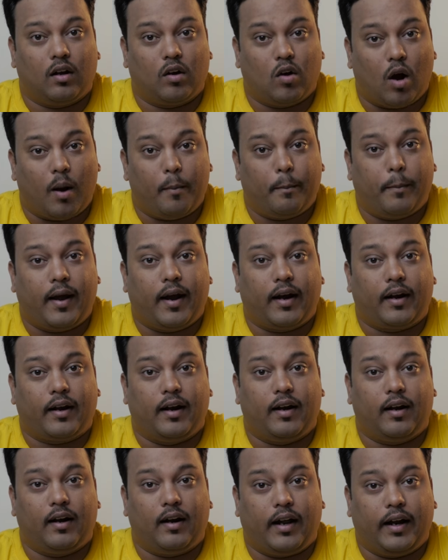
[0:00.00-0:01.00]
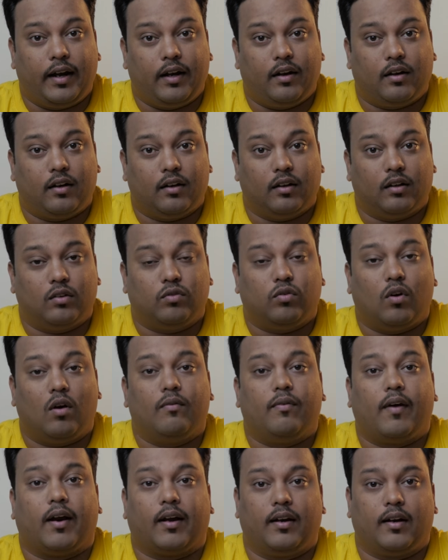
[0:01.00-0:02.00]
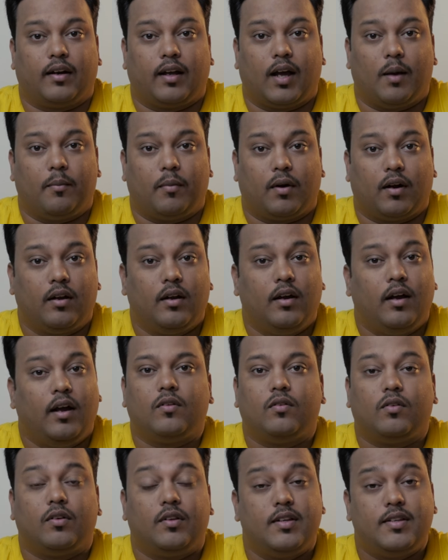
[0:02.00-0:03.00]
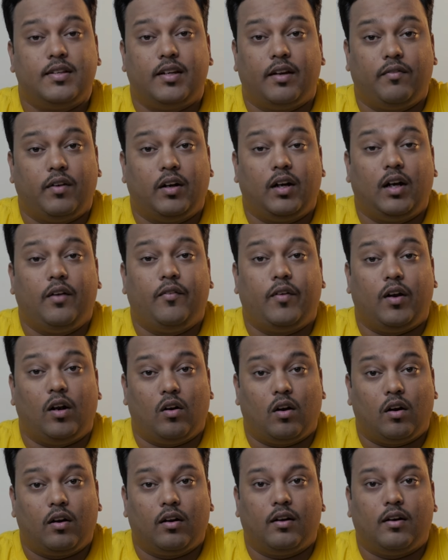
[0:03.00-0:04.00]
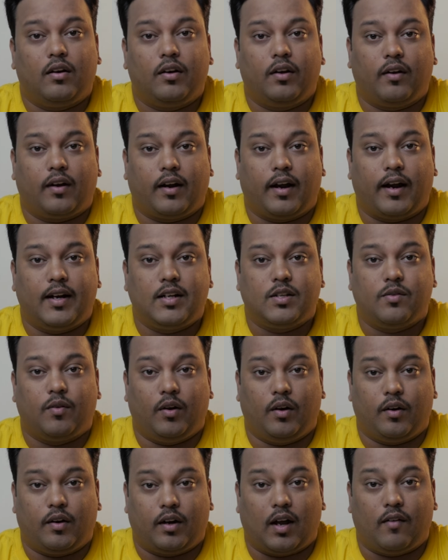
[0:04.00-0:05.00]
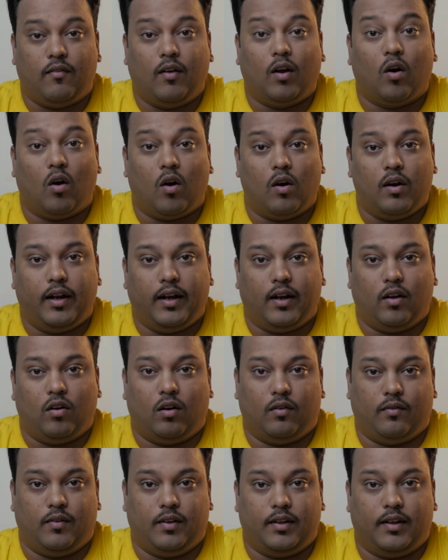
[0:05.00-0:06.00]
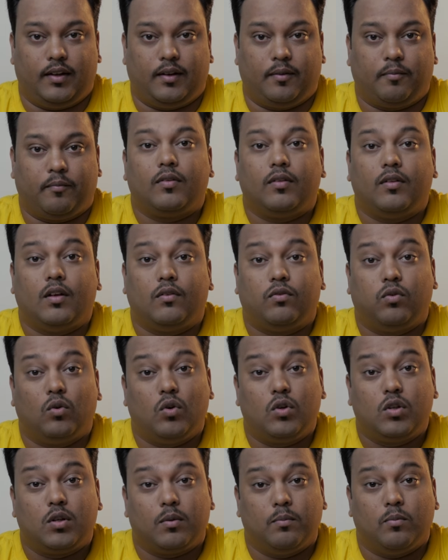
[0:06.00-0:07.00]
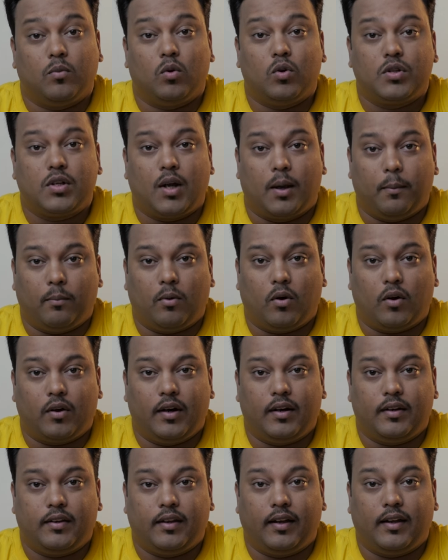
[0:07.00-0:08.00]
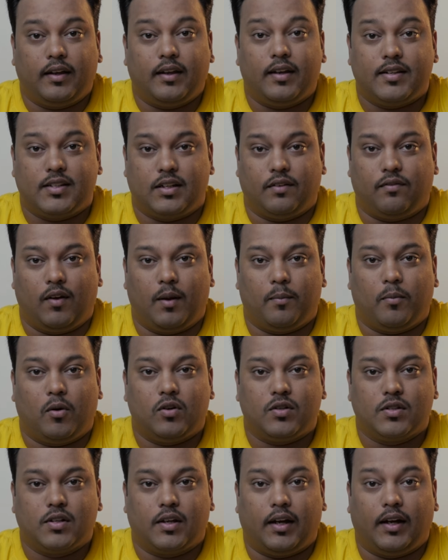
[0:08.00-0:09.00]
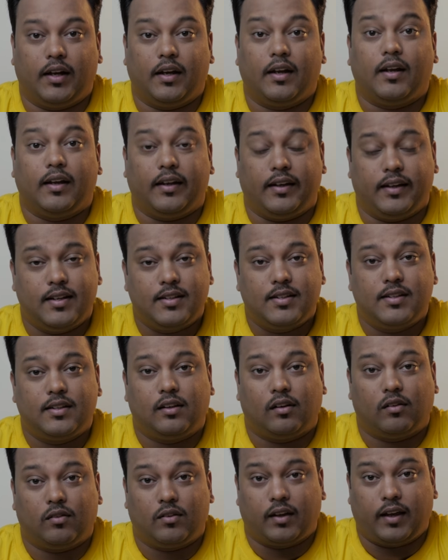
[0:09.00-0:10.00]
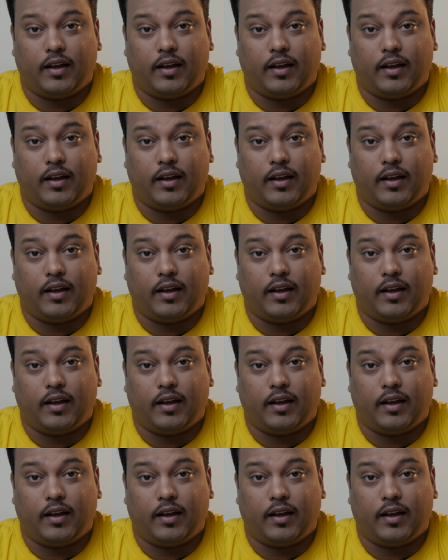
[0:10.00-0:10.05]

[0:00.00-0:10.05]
compact and light form factor camera. So this definitely will not hurt your hands when you're traveling all day along with it. The fourth most important thing is a flip out screen. Yes, now the